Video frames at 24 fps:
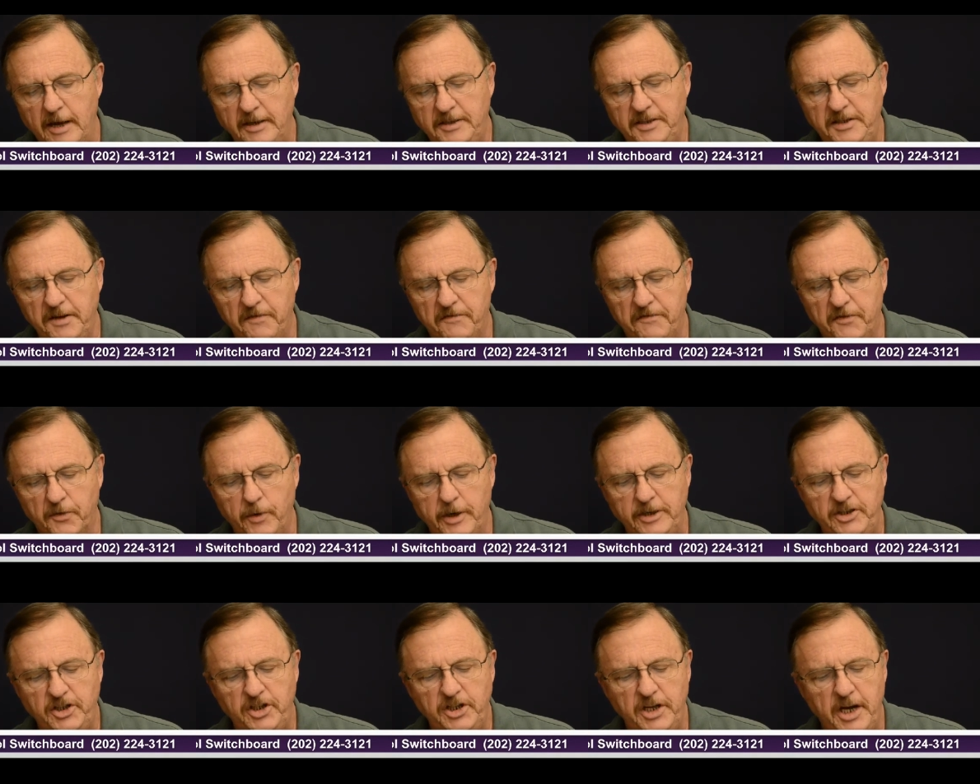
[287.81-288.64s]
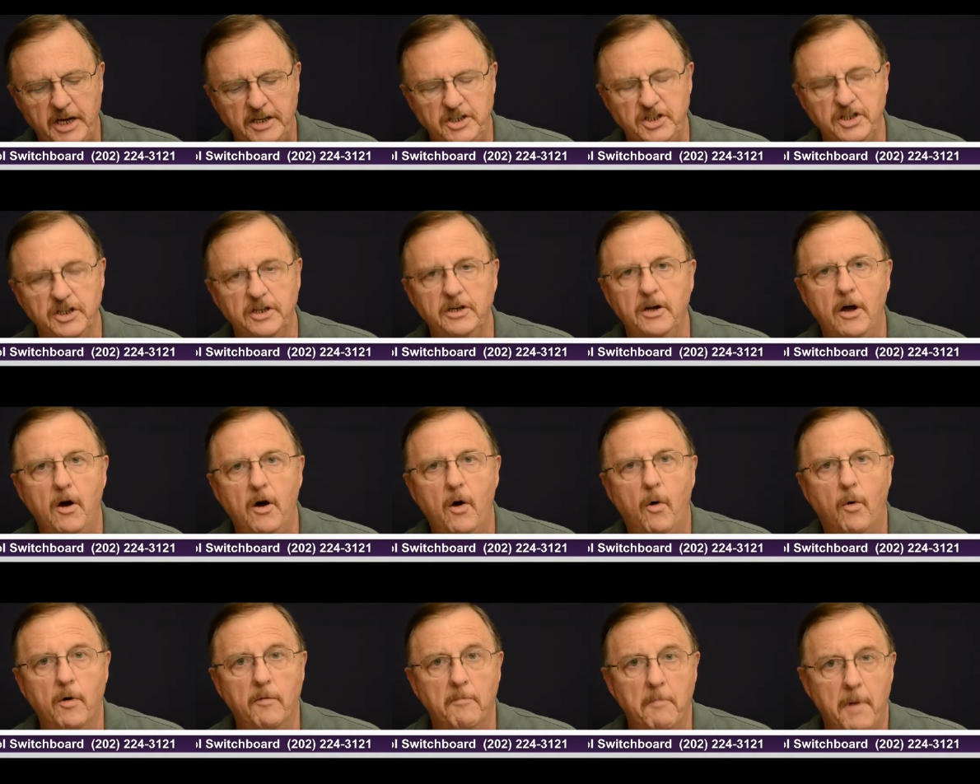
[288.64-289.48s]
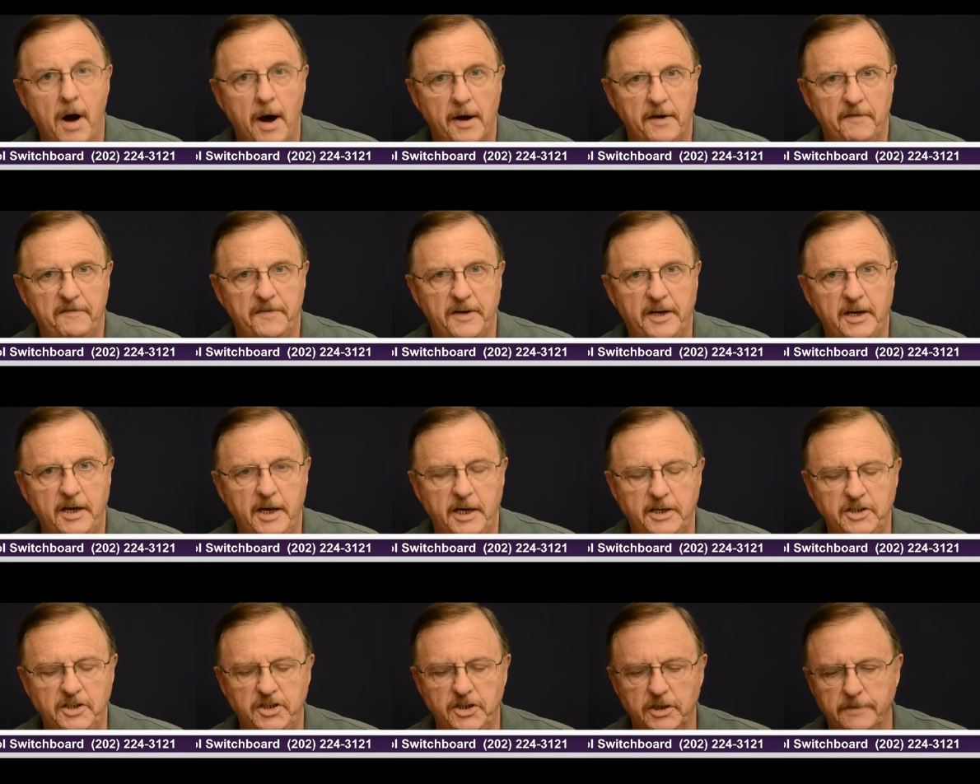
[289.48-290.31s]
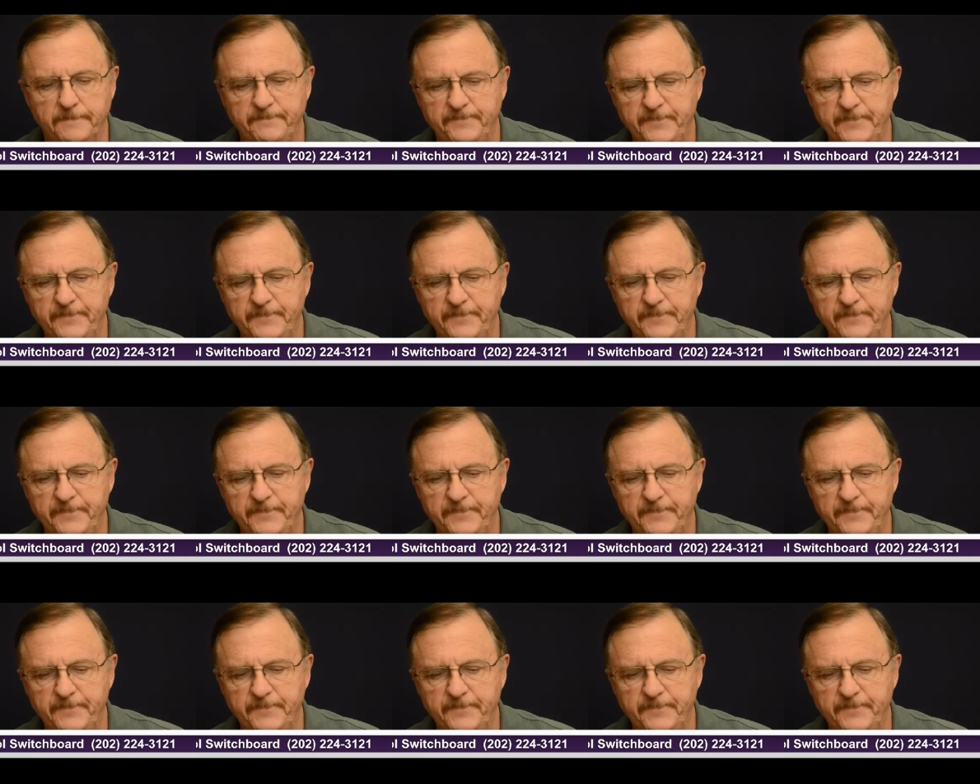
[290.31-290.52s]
differentiation, or modification.